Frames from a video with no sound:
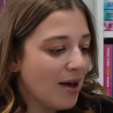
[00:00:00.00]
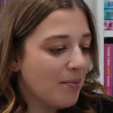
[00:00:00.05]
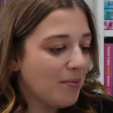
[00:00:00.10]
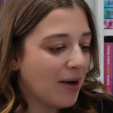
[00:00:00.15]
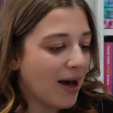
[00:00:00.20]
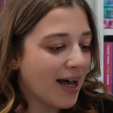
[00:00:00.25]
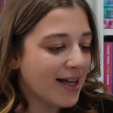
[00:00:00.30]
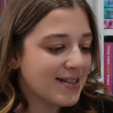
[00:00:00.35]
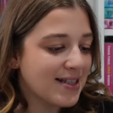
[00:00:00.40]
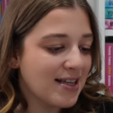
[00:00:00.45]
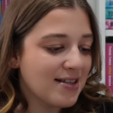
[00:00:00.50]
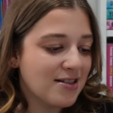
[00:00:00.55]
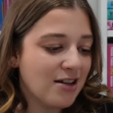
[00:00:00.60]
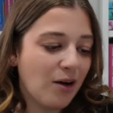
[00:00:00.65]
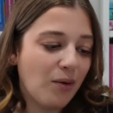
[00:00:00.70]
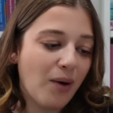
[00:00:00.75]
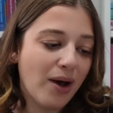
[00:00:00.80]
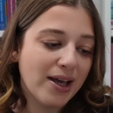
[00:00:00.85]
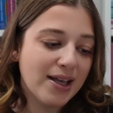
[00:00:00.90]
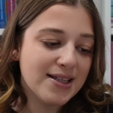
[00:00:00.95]
But as they
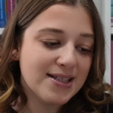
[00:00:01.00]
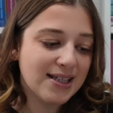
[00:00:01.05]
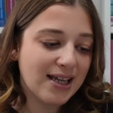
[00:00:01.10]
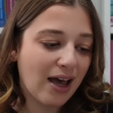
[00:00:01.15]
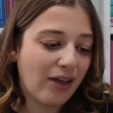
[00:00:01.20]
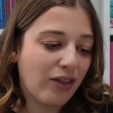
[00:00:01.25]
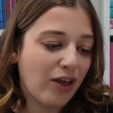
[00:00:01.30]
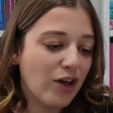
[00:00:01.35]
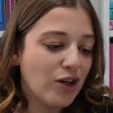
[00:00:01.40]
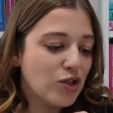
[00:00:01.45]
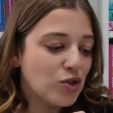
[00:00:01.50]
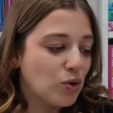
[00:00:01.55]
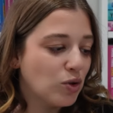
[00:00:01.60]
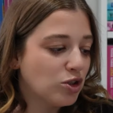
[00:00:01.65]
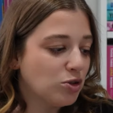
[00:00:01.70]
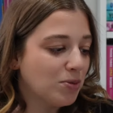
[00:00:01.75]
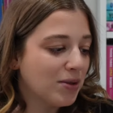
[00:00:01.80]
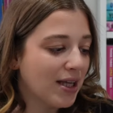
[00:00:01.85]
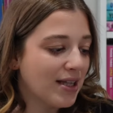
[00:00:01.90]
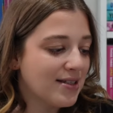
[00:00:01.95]
start working together,
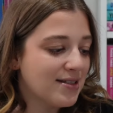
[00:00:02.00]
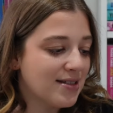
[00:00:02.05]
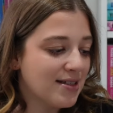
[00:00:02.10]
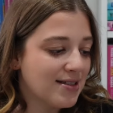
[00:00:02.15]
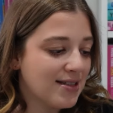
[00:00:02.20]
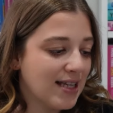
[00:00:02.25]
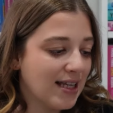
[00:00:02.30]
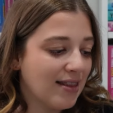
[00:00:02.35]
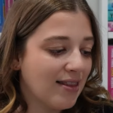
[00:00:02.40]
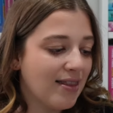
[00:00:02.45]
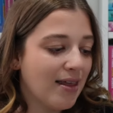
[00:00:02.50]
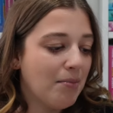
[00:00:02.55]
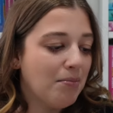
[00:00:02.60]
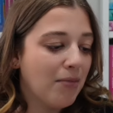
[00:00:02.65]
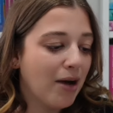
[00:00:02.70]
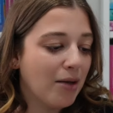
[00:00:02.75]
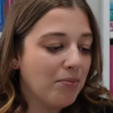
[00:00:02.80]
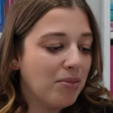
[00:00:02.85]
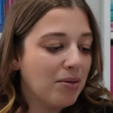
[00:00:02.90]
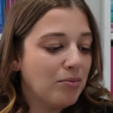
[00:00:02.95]
Georgia begins to see that there
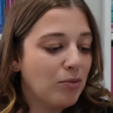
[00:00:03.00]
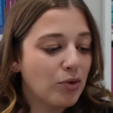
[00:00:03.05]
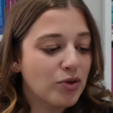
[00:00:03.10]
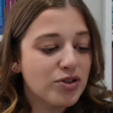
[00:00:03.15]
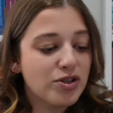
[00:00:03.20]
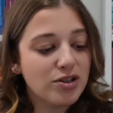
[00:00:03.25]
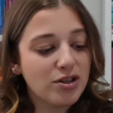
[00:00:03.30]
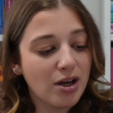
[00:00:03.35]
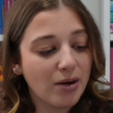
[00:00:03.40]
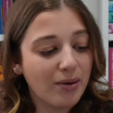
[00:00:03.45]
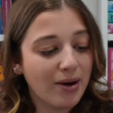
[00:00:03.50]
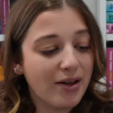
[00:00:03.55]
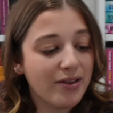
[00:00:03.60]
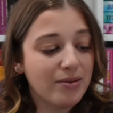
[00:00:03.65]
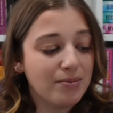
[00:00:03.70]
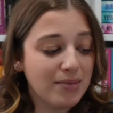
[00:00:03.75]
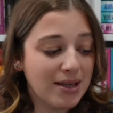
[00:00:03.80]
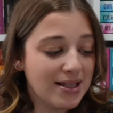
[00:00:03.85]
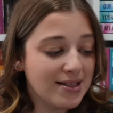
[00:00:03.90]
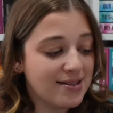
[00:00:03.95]
might be more to Noah
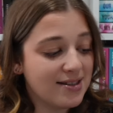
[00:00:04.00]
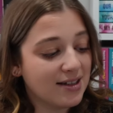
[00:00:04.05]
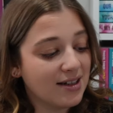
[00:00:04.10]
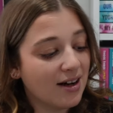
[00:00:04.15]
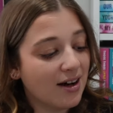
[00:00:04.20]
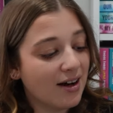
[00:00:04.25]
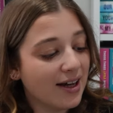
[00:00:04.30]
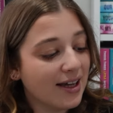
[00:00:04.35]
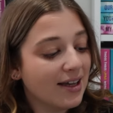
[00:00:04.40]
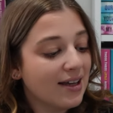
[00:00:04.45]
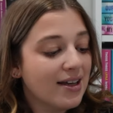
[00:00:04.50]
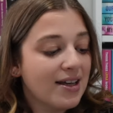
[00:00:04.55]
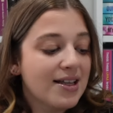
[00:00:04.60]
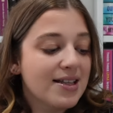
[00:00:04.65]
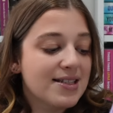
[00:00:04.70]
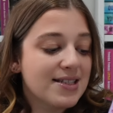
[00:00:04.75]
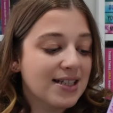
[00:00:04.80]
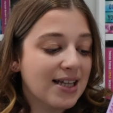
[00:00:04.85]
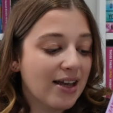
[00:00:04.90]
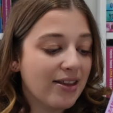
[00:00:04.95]
than meets the eye.
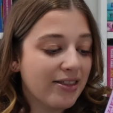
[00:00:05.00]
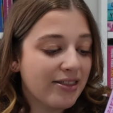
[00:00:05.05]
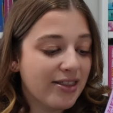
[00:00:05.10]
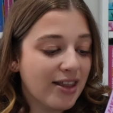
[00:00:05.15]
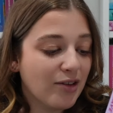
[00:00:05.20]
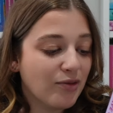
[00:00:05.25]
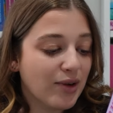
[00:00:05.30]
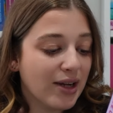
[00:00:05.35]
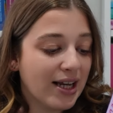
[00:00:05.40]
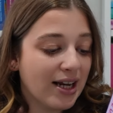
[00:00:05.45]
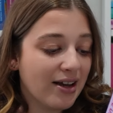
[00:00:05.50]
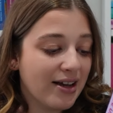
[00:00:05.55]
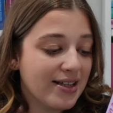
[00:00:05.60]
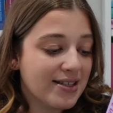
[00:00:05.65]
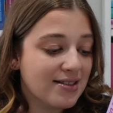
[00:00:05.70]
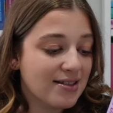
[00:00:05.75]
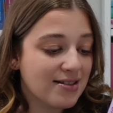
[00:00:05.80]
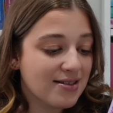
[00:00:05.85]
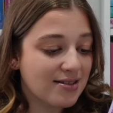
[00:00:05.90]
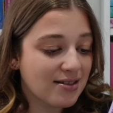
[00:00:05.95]
Together they realise
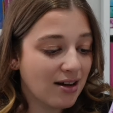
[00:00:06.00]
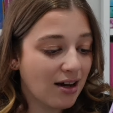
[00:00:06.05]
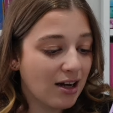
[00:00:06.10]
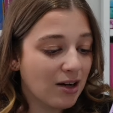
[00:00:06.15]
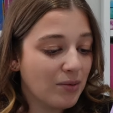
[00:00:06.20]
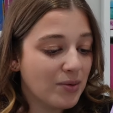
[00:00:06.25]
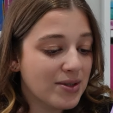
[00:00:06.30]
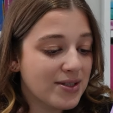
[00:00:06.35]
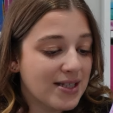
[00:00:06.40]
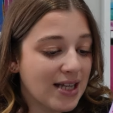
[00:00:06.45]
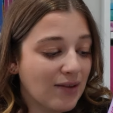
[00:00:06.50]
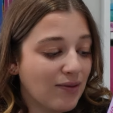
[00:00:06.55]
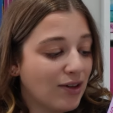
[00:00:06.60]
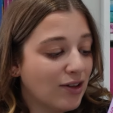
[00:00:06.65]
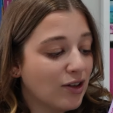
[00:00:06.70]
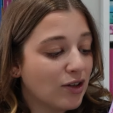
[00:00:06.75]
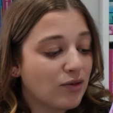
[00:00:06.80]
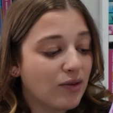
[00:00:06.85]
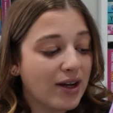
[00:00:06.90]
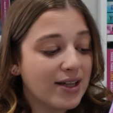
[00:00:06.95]
that Scarlett was saving
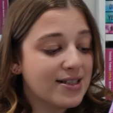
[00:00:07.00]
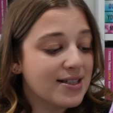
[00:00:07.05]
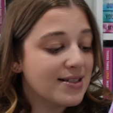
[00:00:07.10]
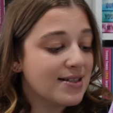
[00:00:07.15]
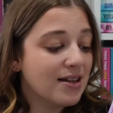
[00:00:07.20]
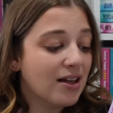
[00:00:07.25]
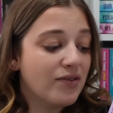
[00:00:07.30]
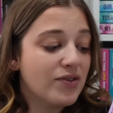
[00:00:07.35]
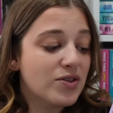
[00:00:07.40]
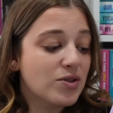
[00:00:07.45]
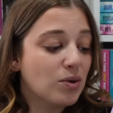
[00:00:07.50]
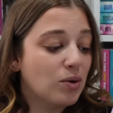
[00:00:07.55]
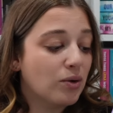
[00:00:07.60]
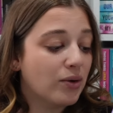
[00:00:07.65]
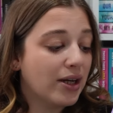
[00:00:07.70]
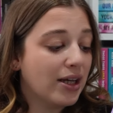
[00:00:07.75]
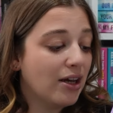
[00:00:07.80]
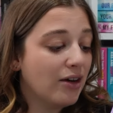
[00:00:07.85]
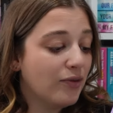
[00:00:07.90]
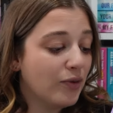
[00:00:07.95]
the greatest love
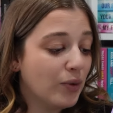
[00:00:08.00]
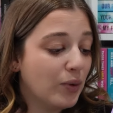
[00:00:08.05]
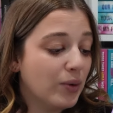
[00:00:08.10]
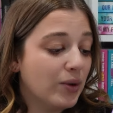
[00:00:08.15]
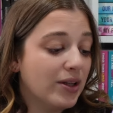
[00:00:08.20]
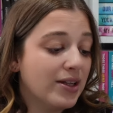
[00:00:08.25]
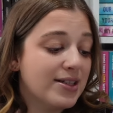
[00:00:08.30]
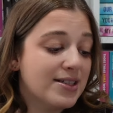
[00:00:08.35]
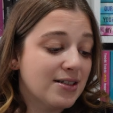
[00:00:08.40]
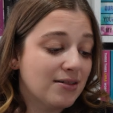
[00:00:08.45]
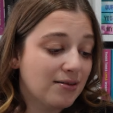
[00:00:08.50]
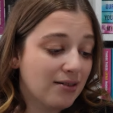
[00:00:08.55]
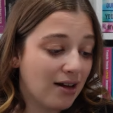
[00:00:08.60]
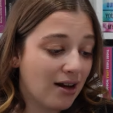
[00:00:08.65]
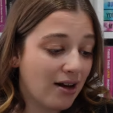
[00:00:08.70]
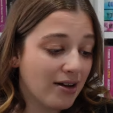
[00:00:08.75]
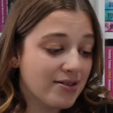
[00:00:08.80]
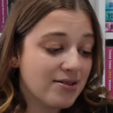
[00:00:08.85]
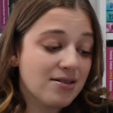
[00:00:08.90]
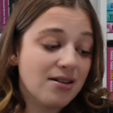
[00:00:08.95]
story of all until
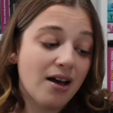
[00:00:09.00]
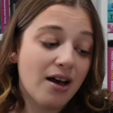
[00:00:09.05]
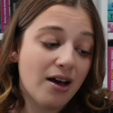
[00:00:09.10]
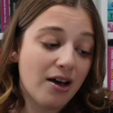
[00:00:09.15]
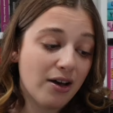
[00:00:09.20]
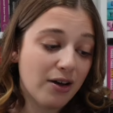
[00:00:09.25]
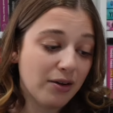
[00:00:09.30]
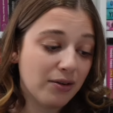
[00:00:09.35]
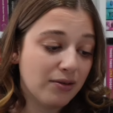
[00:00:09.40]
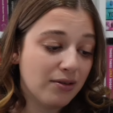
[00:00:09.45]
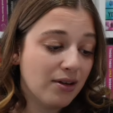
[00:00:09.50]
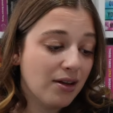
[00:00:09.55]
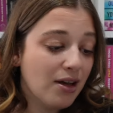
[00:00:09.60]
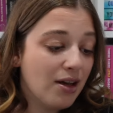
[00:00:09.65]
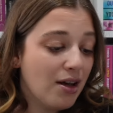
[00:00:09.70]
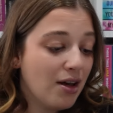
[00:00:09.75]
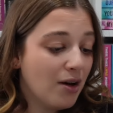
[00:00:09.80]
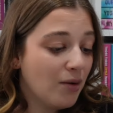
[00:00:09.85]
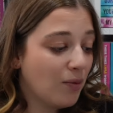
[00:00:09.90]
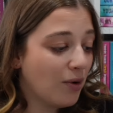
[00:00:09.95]
last, her own.
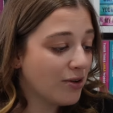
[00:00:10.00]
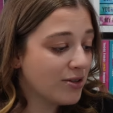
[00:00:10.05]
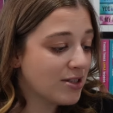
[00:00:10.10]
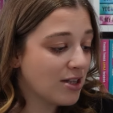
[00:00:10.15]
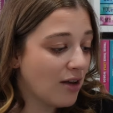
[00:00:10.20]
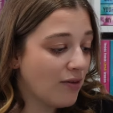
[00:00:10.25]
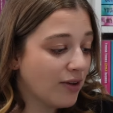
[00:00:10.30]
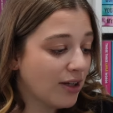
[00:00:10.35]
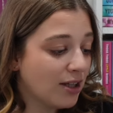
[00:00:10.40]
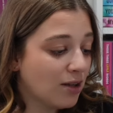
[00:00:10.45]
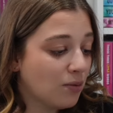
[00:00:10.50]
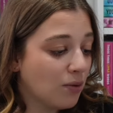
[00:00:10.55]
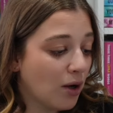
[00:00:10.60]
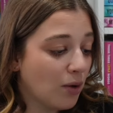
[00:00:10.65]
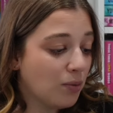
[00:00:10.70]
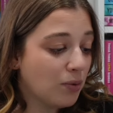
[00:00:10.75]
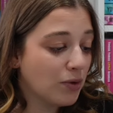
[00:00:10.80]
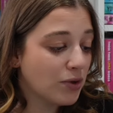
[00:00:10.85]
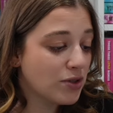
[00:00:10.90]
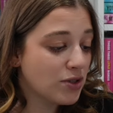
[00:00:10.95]
While serving in the
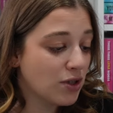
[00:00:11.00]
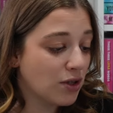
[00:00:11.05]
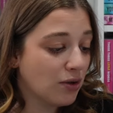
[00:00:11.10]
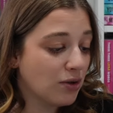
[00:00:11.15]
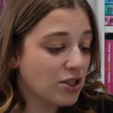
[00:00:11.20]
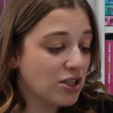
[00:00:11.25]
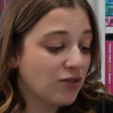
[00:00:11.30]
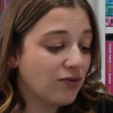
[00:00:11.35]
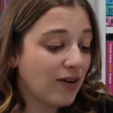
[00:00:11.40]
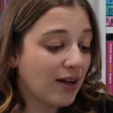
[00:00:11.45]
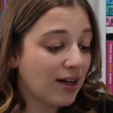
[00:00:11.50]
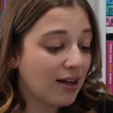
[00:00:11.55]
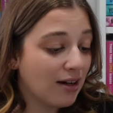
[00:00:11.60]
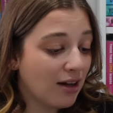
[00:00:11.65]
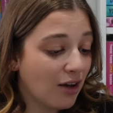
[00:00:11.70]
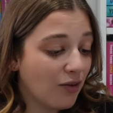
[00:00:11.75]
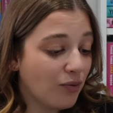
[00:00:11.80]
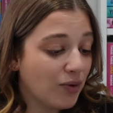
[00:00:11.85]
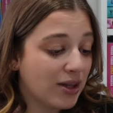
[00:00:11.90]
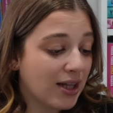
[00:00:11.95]
World War Two, she fell in
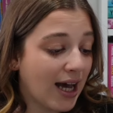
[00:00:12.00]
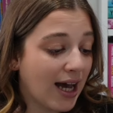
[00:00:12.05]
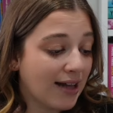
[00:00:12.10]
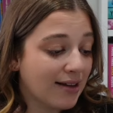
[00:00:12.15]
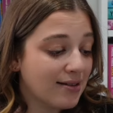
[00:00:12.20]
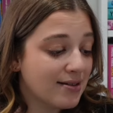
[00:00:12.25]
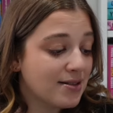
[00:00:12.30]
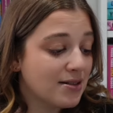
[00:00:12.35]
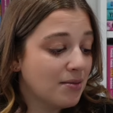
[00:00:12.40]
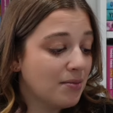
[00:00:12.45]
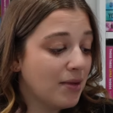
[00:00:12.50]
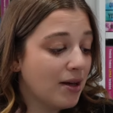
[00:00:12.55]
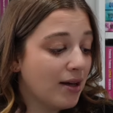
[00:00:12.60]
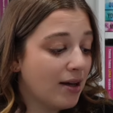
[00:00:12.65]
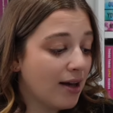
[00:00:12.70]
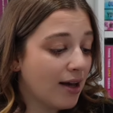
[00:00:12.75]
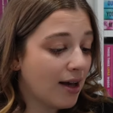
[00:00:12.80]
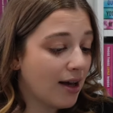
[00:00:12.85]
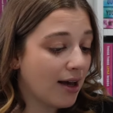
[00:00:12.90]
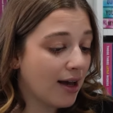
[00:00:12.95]
love with the handsome
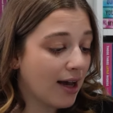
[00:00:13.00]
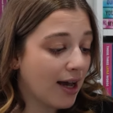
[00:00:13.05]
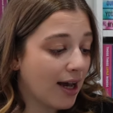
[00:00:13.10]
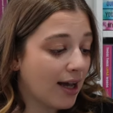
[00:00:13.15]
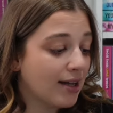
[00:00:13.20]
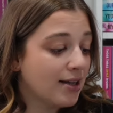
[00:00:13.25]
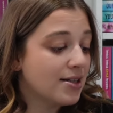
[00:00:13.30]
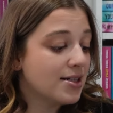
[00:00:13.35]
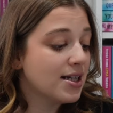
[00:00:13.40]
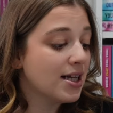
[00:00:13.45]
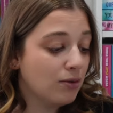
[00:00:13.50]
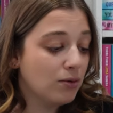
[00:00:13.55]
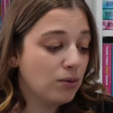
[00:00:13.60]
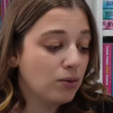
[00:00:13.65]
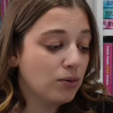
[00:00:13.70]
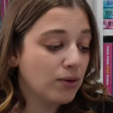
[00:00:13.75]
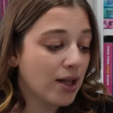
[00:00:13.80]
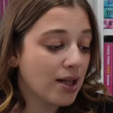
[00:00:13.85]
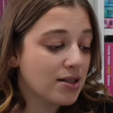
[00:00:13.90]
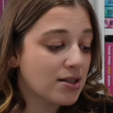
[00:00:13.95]
and...
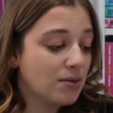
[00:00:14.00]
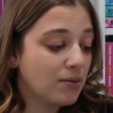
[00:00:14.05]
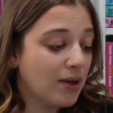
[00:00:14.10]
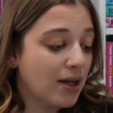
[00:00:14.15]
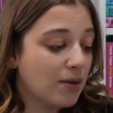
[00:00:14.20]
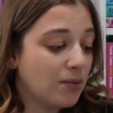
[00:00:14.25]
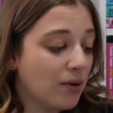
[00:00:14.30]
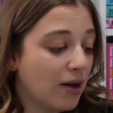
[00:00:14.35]
oh, that's a weird